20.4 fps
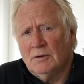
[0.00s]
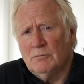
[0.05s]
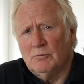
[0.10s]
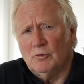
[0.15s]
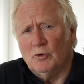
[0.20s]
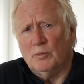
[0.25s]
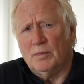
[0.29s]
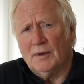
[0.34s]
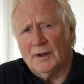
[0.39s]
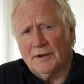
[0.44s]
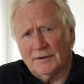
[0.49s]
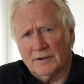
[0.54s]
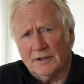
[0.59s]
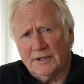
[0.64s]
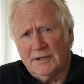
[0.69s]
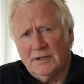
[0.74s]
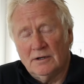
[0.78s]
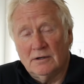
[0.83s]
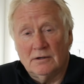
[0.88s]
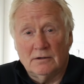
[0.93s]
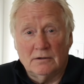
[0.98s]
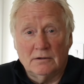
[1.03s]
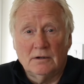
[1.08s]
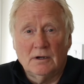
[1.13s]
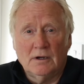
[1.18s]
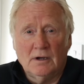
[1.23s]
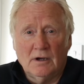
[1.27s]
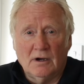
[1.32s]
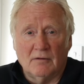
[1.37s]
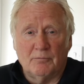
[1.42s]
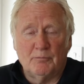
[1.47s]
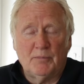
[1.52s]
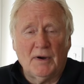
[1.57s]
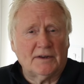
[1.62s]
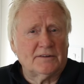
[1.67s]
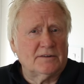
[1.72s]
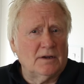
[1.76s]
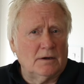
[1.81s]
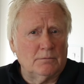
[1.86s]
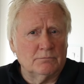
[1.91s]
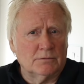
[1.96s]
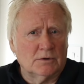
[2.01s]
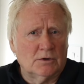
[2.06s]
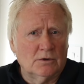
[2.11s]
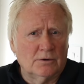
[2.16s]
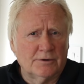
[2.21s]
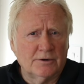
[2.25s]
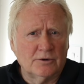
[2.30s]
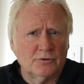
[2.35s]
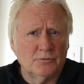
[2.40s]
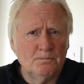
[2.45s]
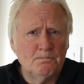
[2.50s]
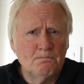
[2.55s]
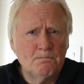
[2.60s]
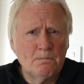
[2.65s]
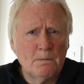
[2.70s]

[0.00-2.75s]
more bluntly, I've packed up and gone home.